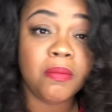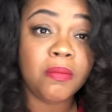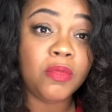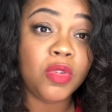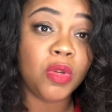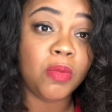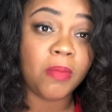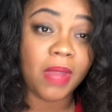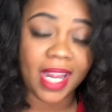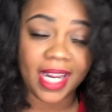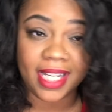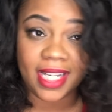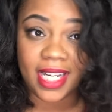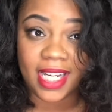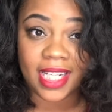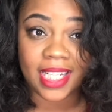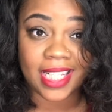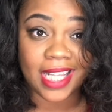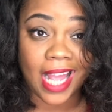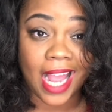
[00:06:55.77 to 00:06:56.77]
You may
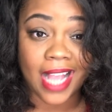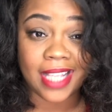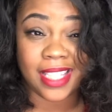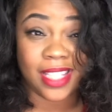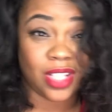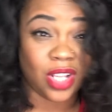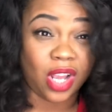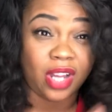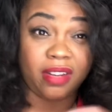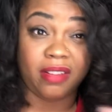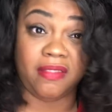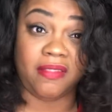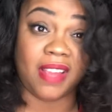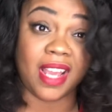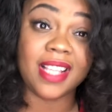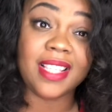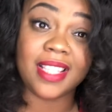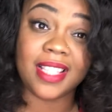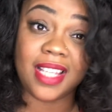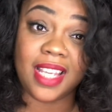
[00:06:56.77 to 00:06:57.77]
need classes on
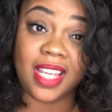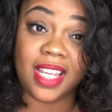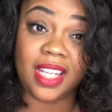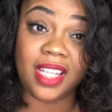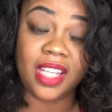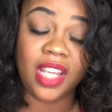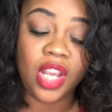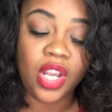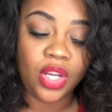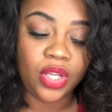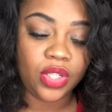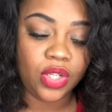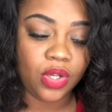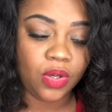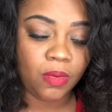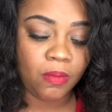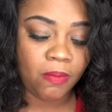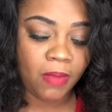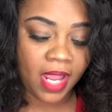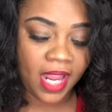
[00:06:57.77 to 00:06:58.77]
investing.
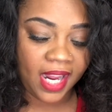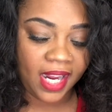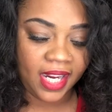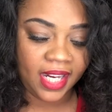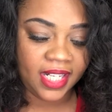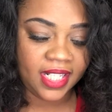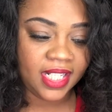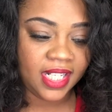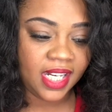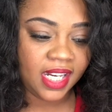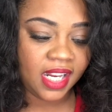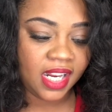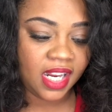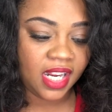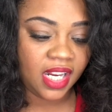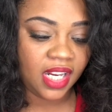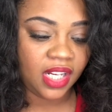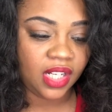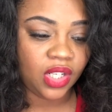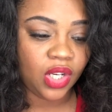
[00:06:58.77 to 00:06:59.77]
You may
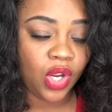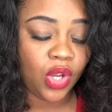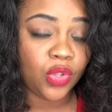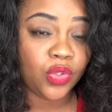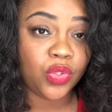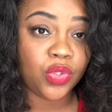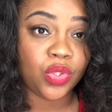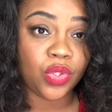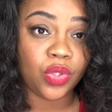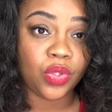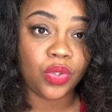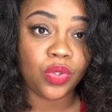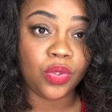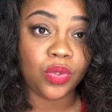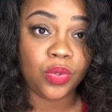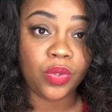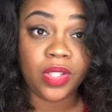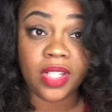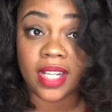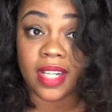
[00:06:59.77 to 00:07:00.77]
need
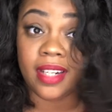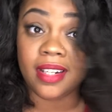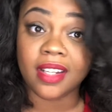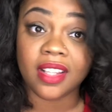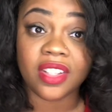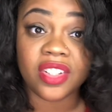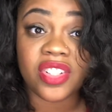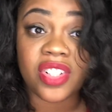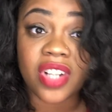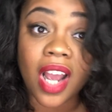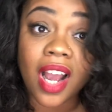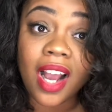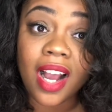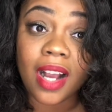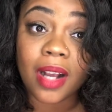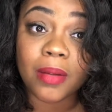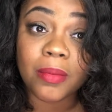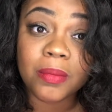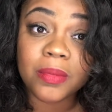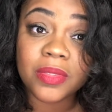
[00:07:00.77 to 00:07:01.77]
to get another
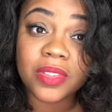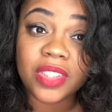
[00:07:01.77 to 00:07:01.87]
job.